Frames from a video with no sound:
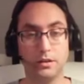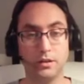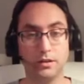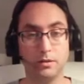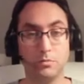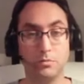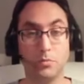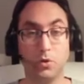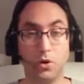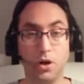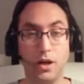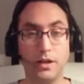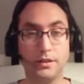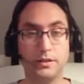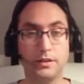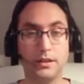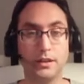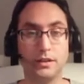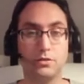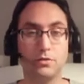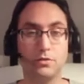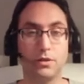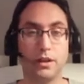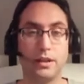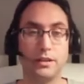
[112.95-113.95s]

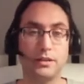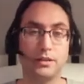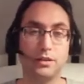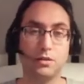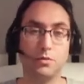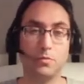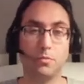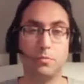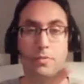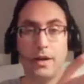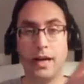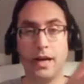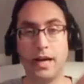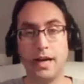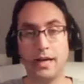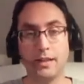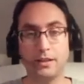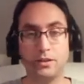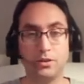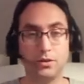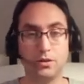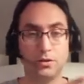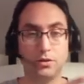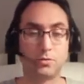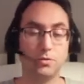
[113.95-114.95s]
process, right? So
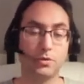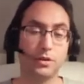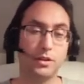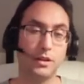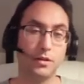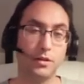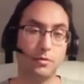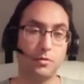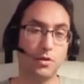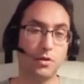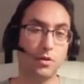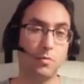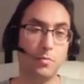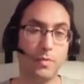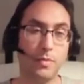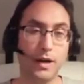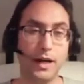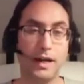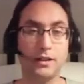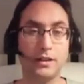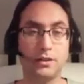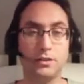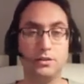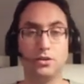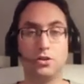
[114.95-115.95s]
we're going to go
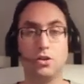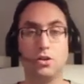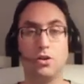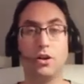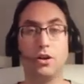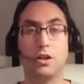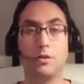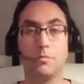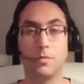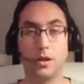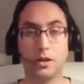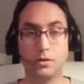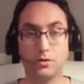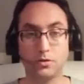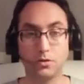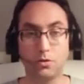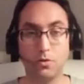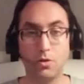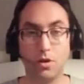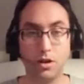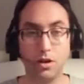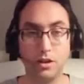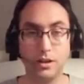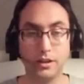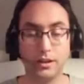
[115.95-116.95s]
back and talk about
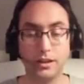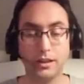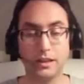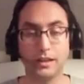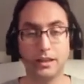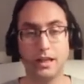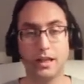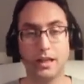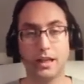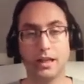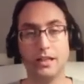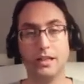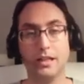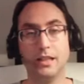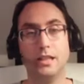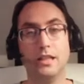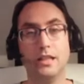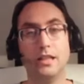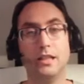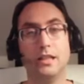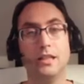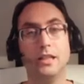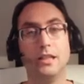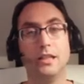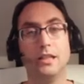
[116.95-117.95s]
quality again
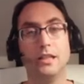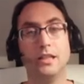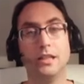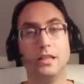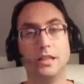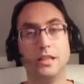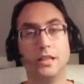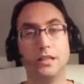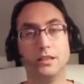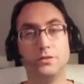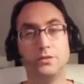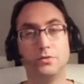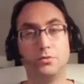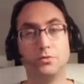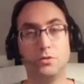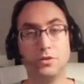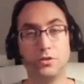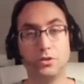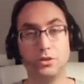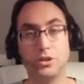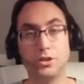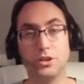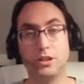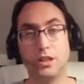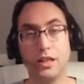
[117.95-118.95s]
to
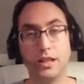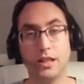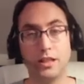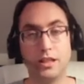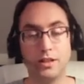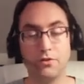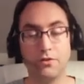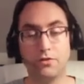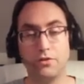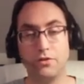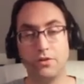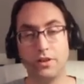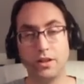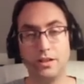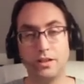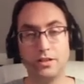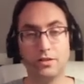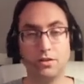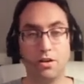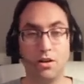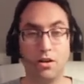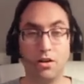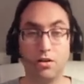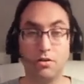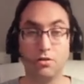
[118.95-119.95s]
understand if things
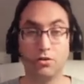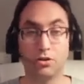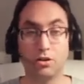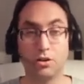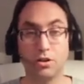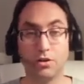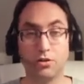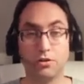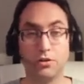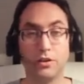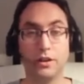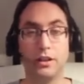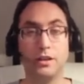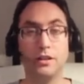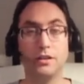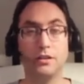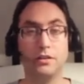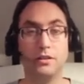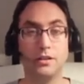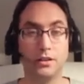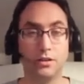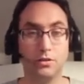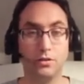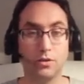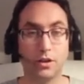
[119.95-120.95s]
are occurring,
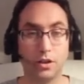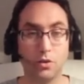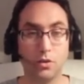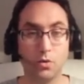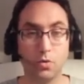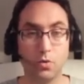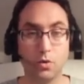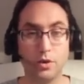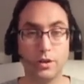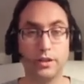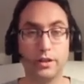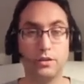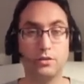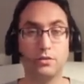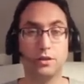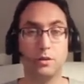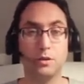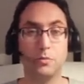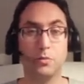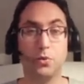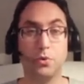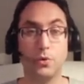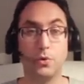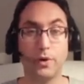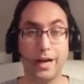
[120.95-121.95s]
according to the
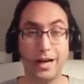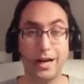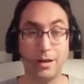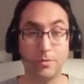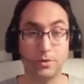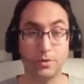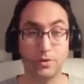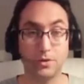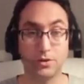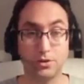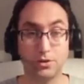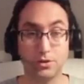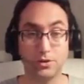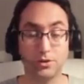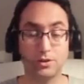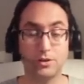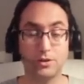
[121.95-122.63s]
parameters